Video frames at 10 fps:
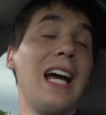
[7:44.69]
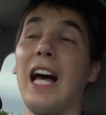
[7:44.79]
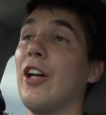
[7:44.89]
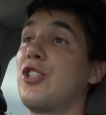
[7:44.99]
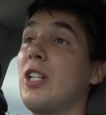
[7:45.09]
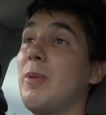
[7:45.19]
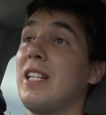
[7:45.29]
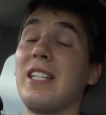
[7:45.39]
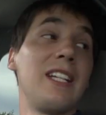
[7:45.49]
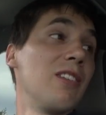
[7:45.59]

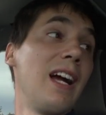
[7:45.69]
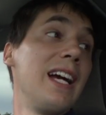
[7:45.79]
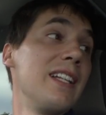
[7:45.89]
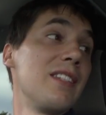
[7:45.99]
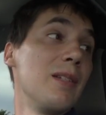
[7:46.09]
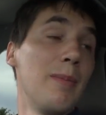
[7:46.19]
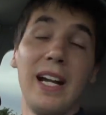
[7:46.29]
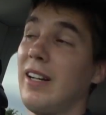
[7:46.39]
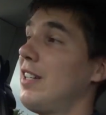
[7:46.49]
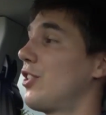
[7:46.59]
LGBT rights and
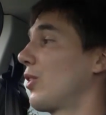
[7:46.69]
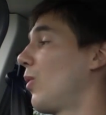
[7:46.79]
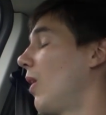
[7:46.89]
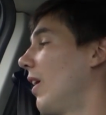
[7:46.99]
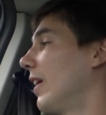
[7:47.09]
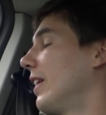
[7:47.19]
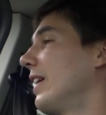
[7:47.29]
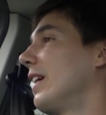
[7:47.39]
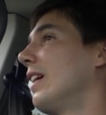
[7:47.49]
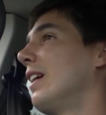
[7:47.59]
marriage
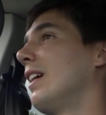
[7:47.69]
equality